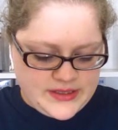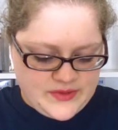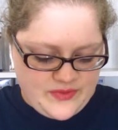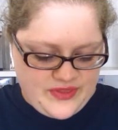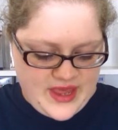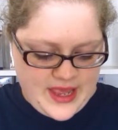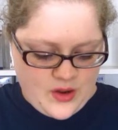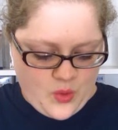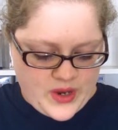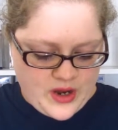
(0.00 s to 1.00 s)
So
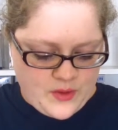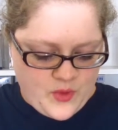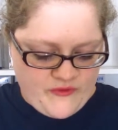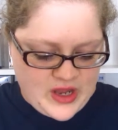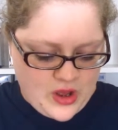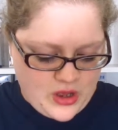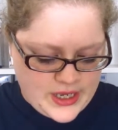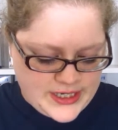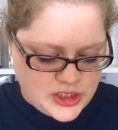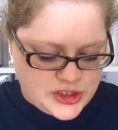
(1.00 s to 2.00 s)
then we are moving
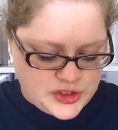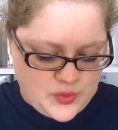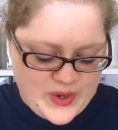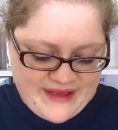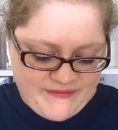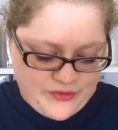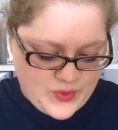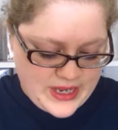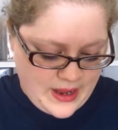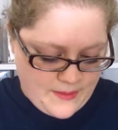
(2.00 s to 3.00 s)
on to, we have
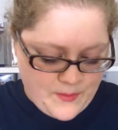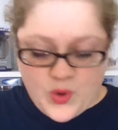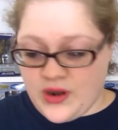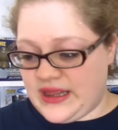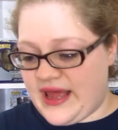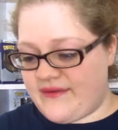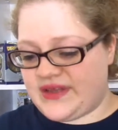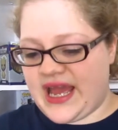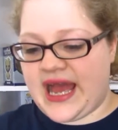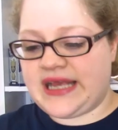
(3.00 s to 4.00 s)
three more
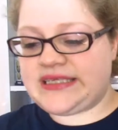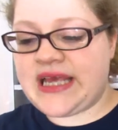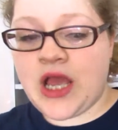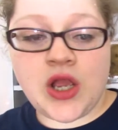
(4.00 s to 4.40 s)
left, guys.